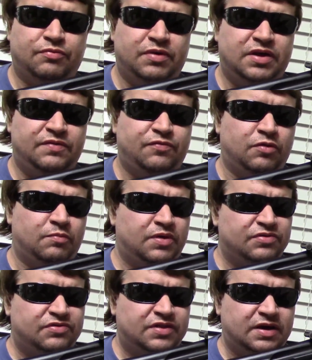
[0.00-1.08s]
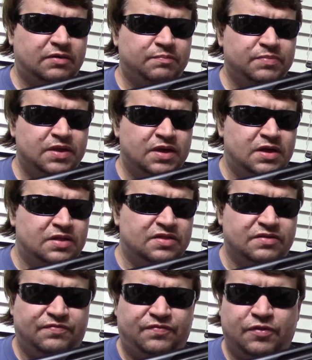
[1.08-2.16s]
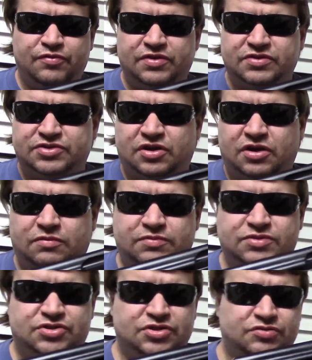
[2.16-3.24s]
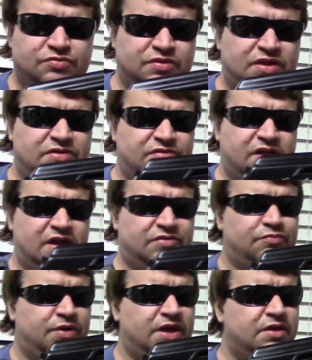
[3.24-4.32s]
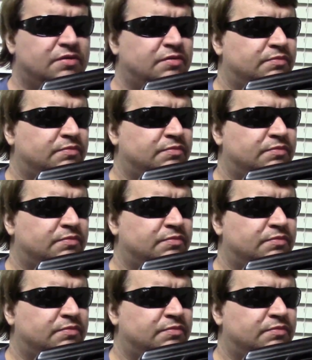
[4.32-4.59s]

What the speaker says: 3-4 months now. The folding stock was just released last week,